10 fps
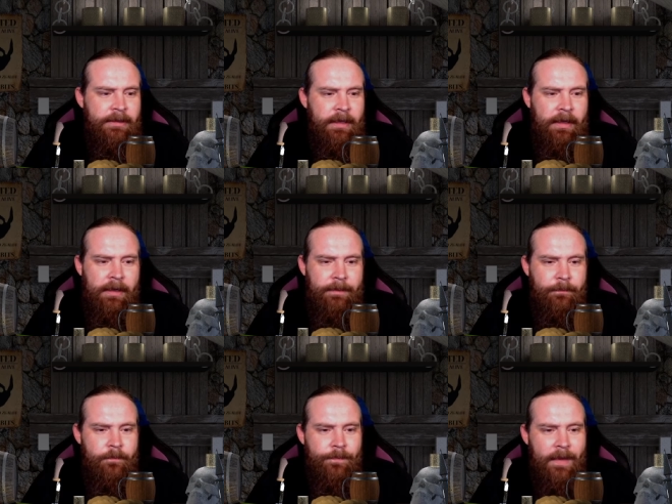
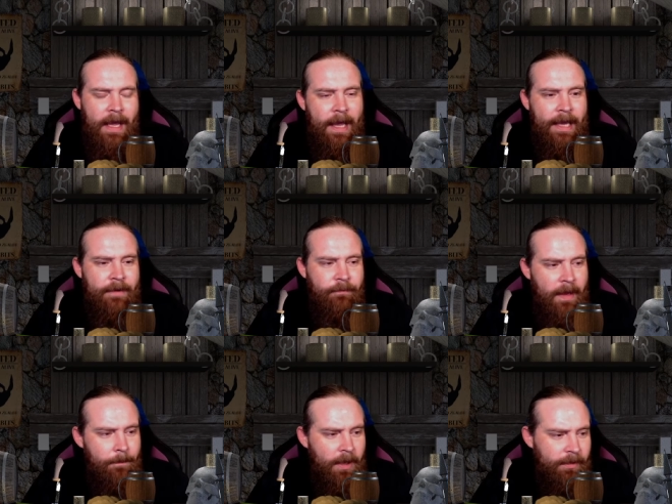Um, and
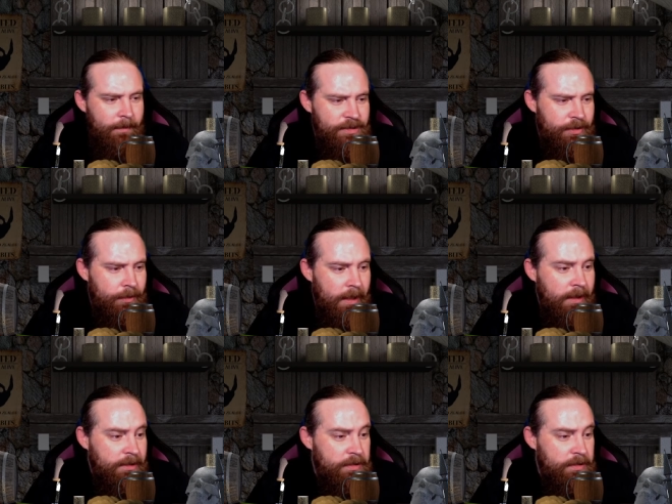Vampire the Masquerade is